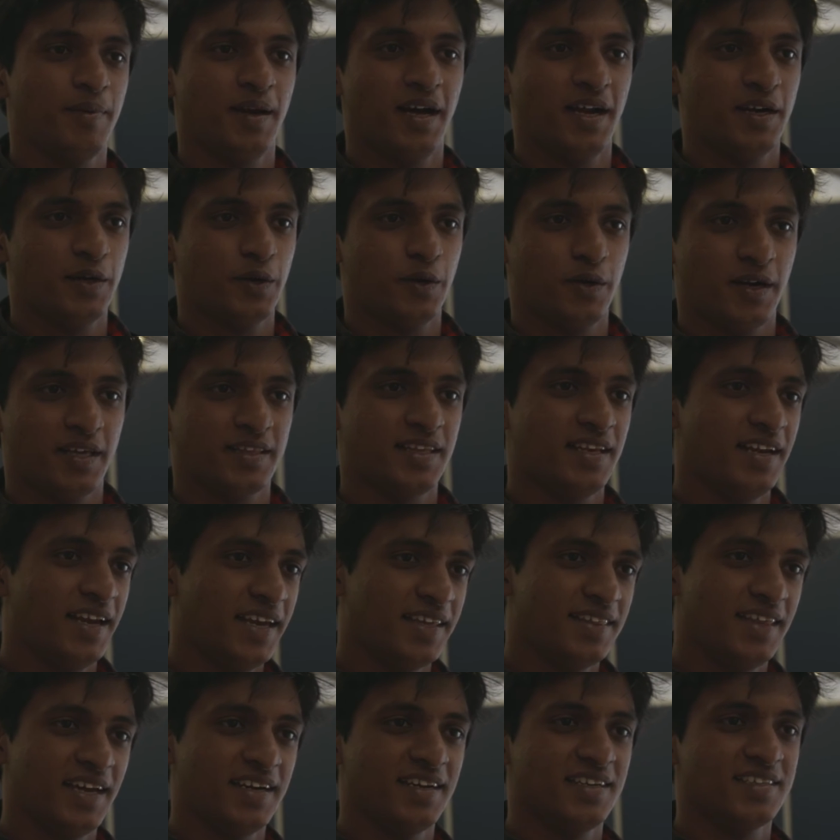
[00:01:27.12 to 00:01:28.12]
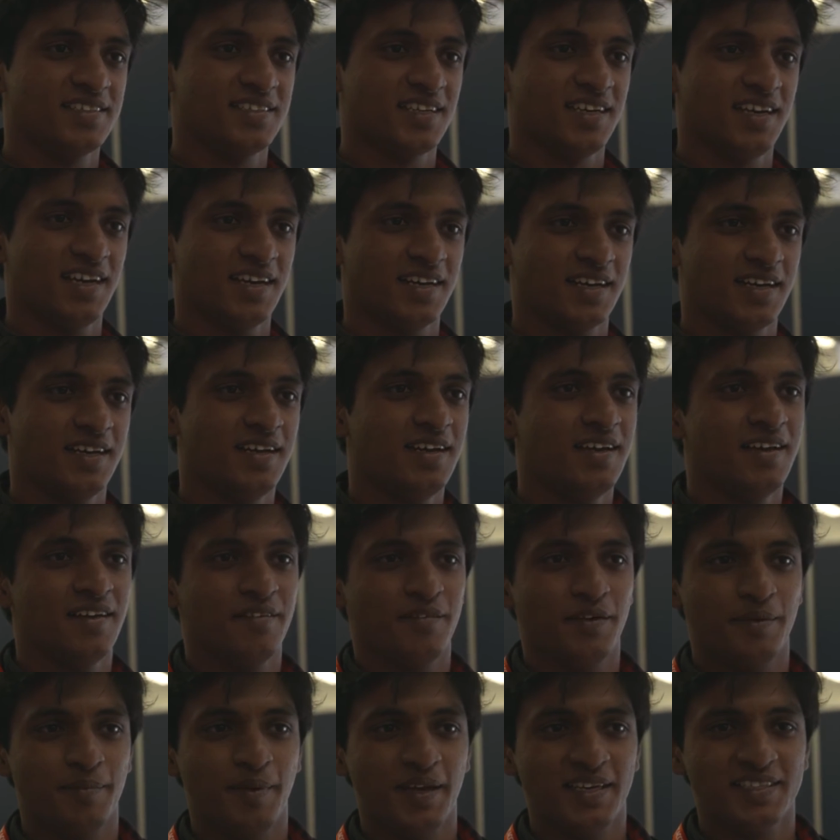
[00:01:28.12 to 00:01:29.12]
plant or nothing like that in Sri Lanka.
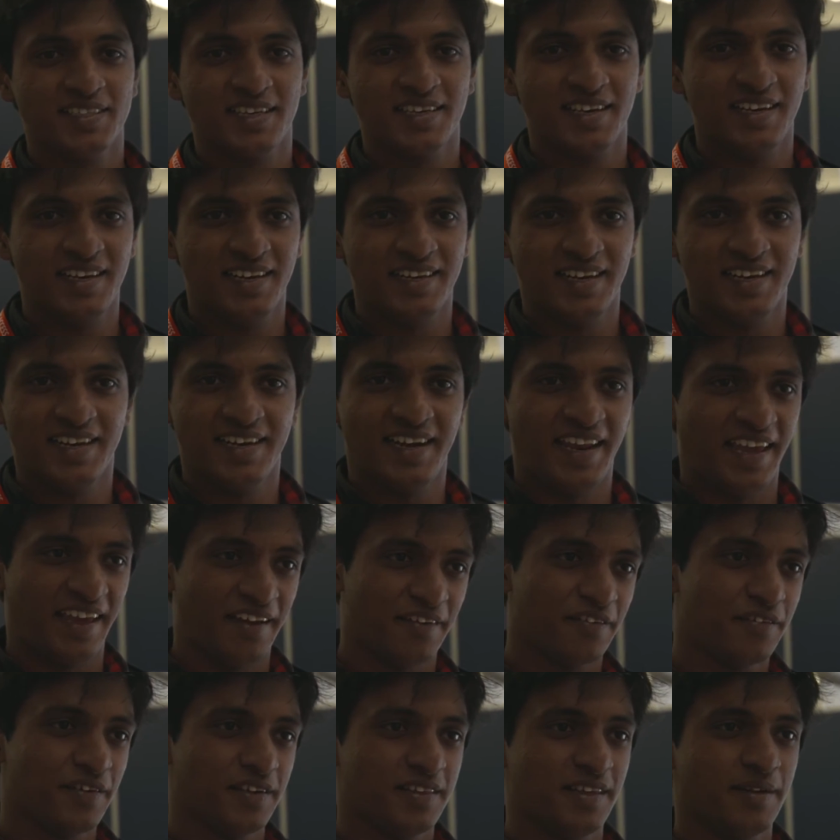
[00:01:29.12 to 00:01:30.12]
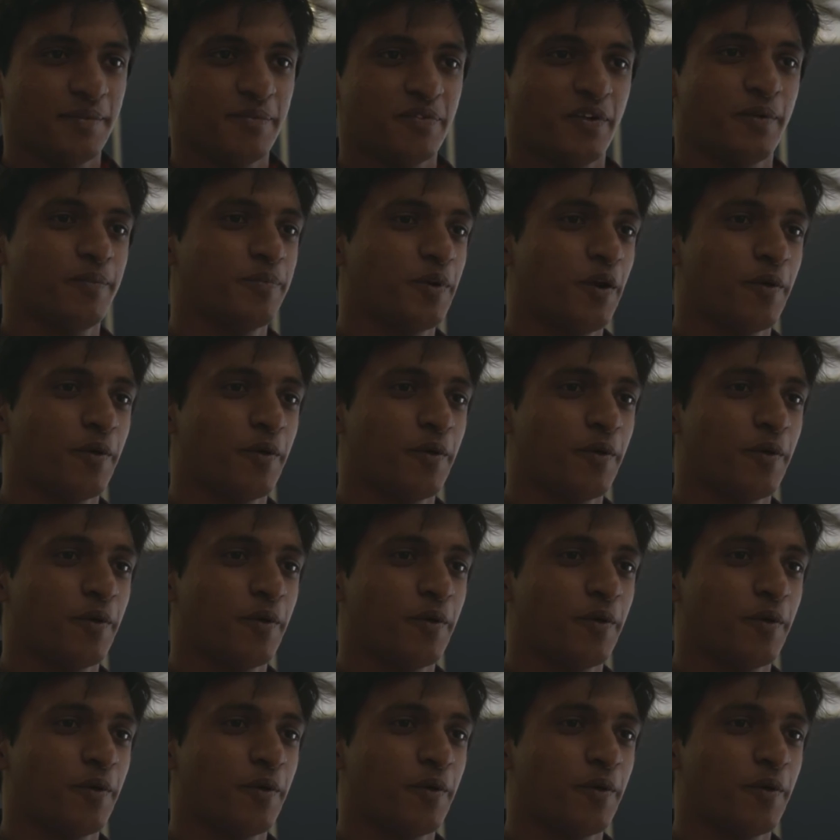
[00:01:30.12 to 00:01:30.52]
We basically learn everything from